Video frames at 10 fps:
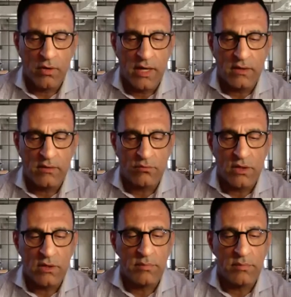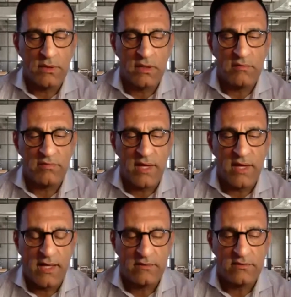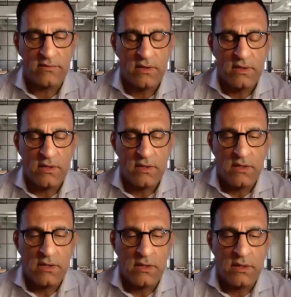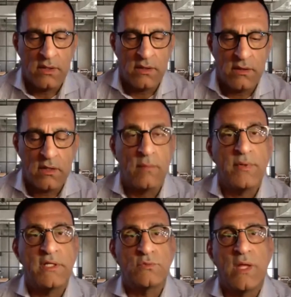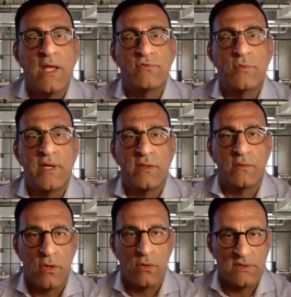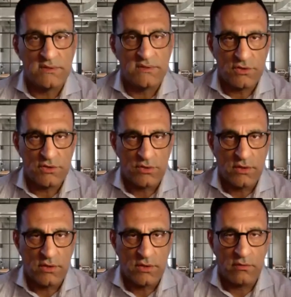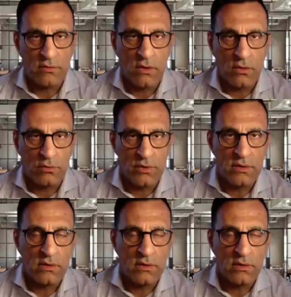I really believe that companies will have to make their own decision and their own